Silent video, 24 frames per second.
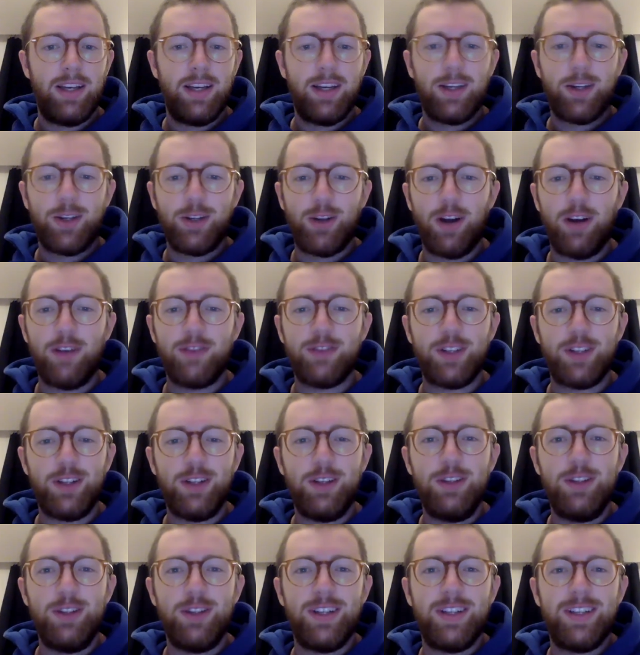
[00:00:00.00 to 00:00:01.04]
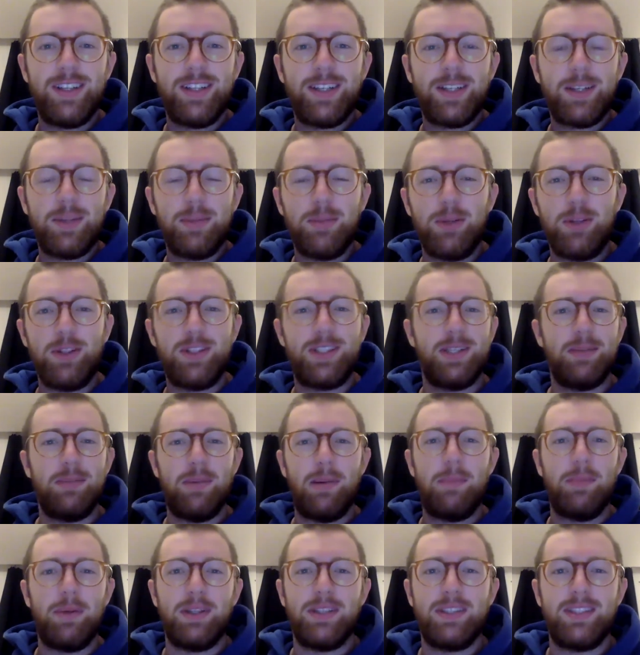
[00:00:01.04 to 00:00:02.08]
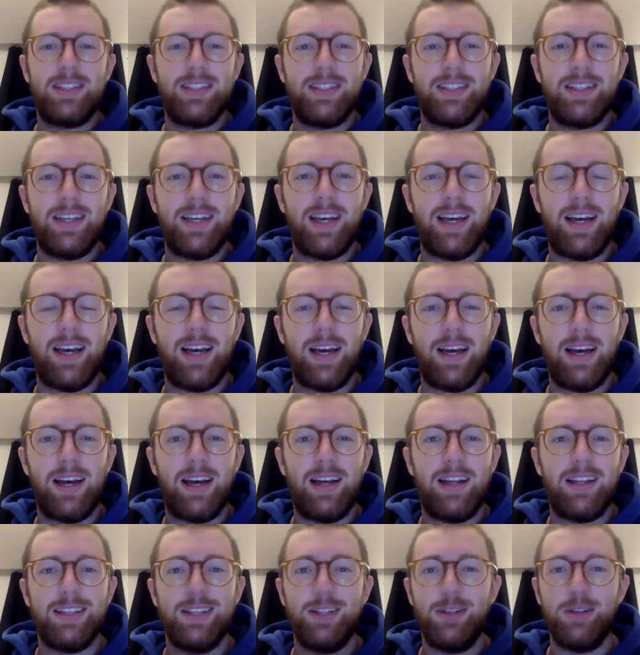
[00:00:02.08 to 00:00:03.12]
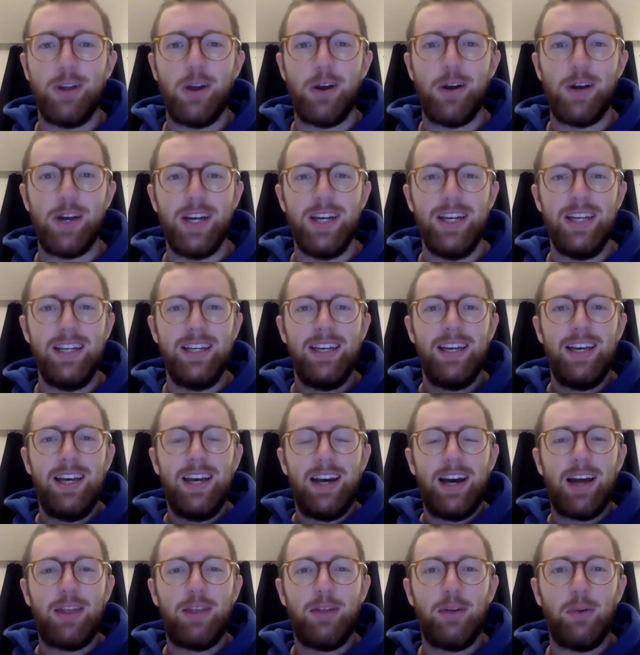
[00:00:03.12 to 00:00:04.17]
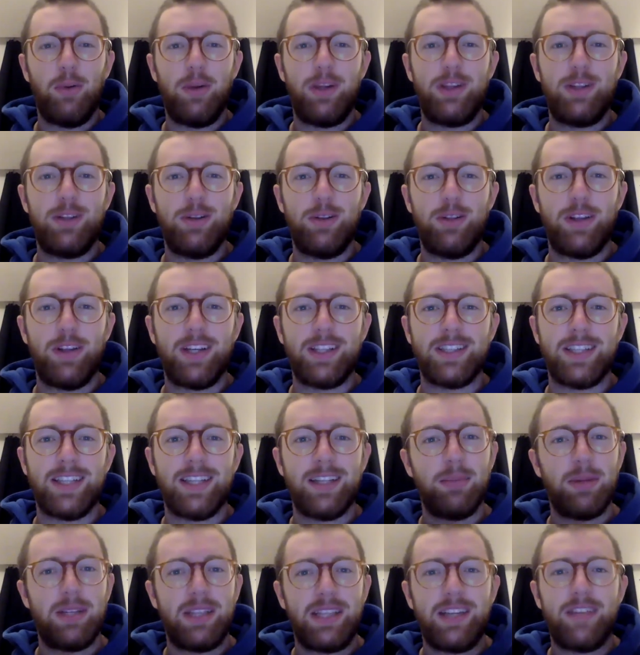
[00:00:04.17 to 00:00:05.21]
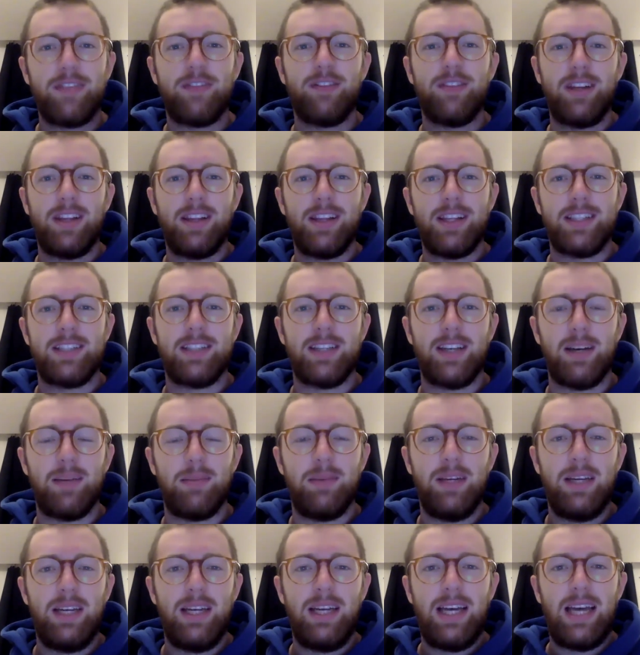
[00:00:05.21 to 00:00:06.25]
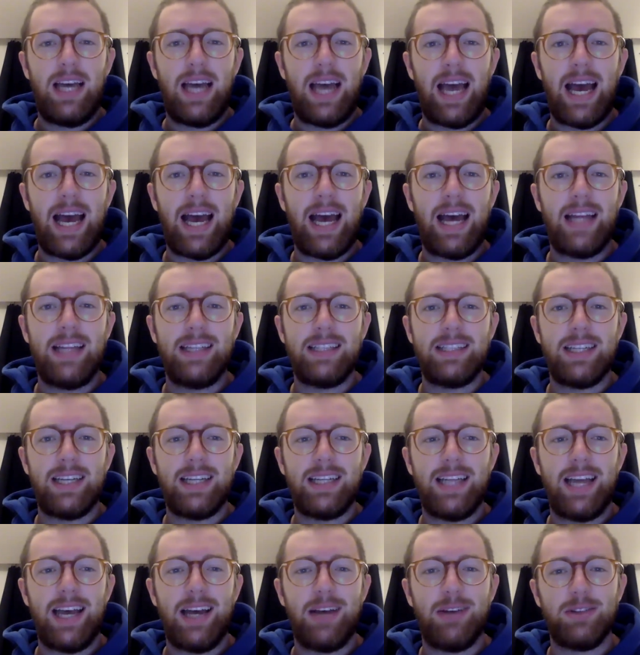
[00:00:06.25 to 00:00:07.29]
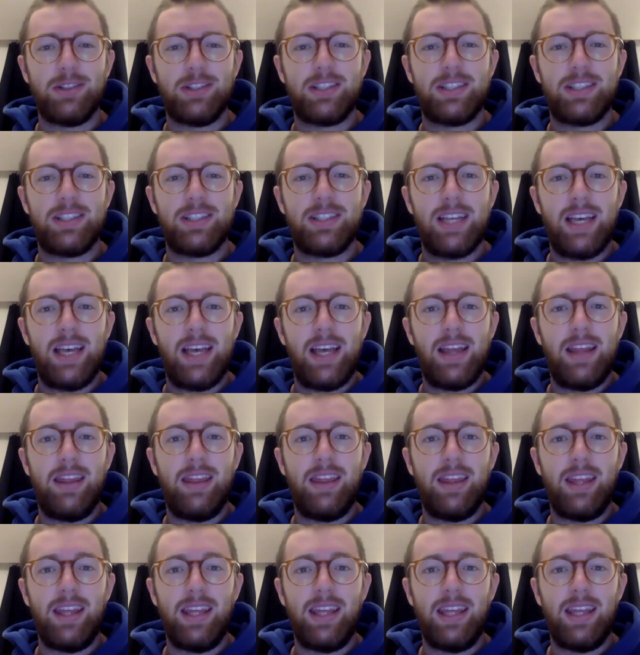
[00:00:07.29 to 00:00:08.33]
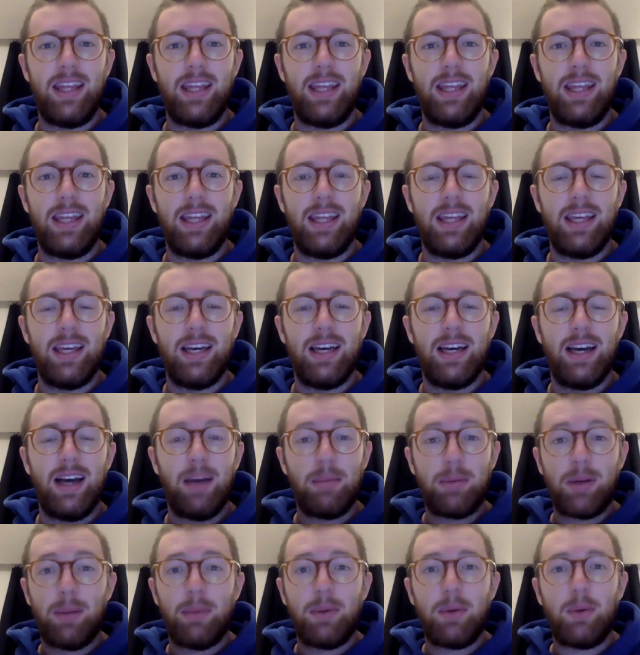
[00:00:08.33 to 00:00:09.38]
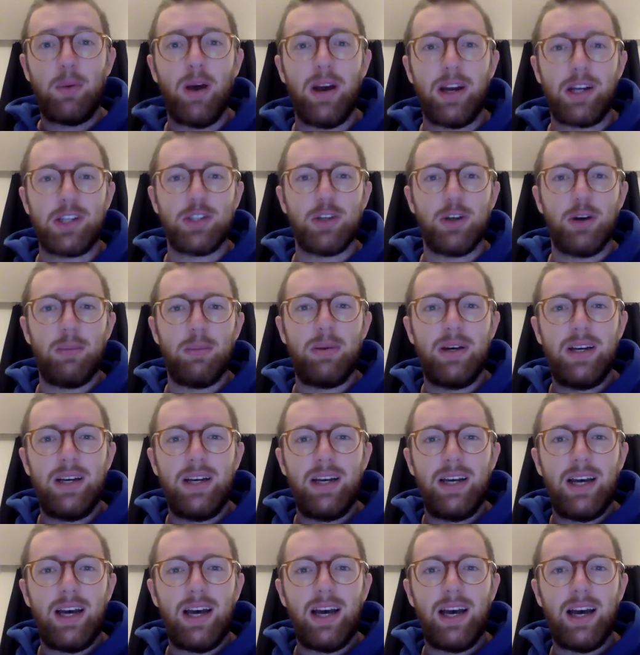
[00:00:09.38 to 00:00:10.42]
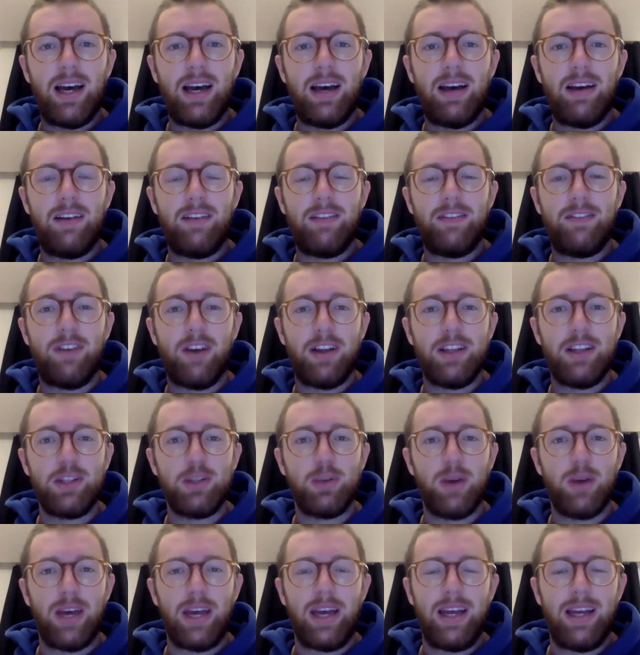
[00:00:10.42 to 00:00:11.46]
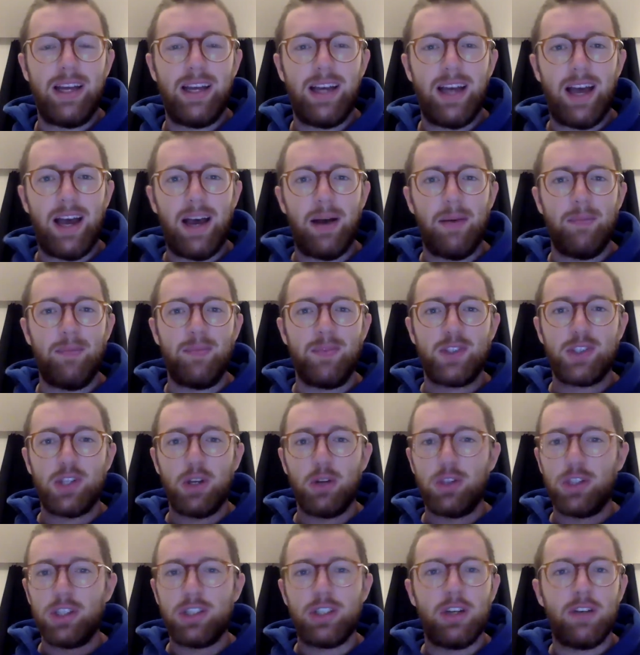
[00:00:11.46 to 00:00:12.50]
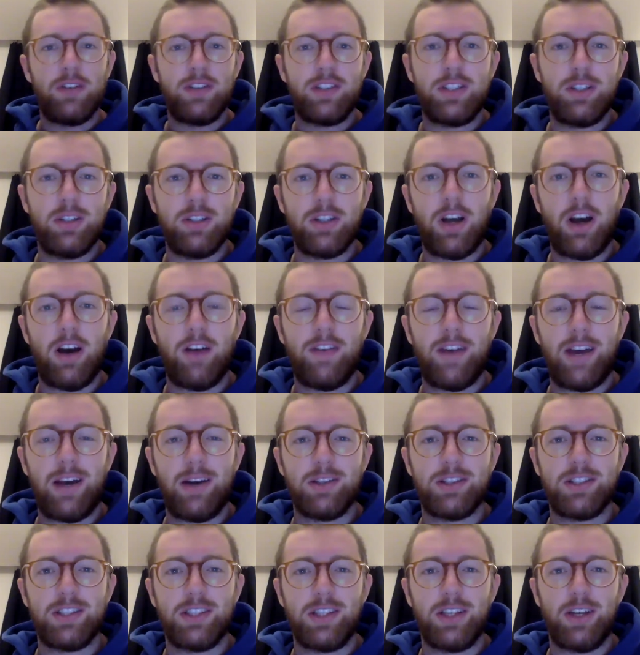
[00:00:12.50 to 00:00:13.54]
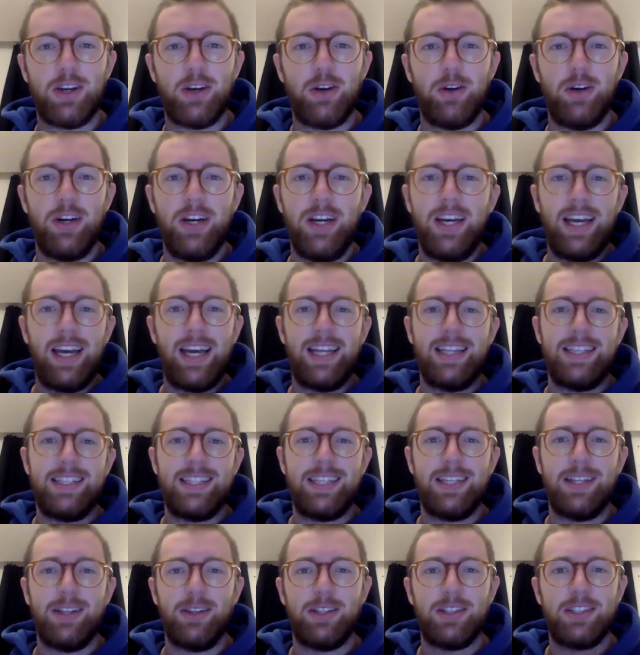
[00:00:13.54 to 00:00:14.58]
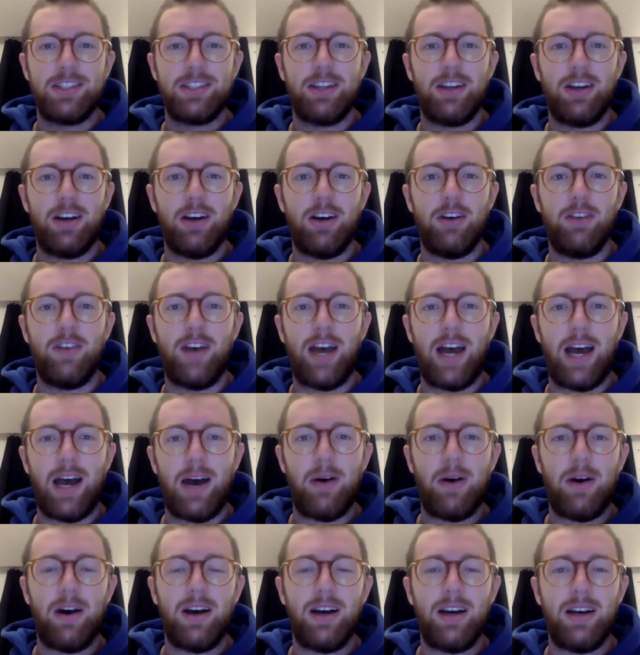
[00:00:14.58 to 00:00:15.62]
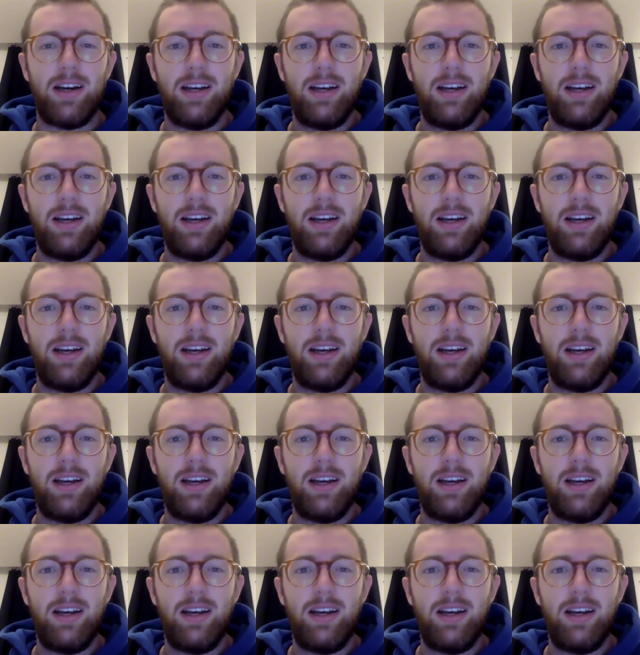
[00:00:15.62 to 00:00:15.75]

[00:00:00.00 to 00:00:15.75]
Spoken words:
Good afternoon, community members. Ludo here. I thought we'd do things a little bit differently this time and announce the upcoming workshop via this way. So just over 2.5 hours to go until the start of our